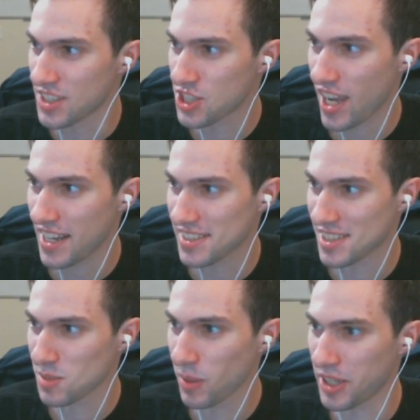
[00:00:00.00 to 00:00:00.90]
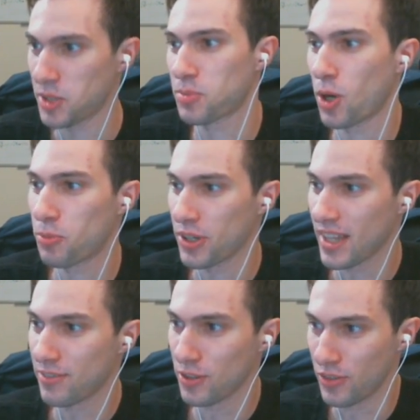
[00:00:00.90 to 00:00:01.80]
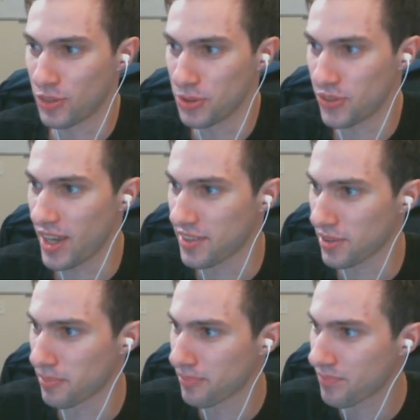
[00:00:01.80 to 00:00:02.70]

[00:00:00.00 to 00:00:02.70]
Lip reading: chat has displayed an appropriate level of enthusiasm.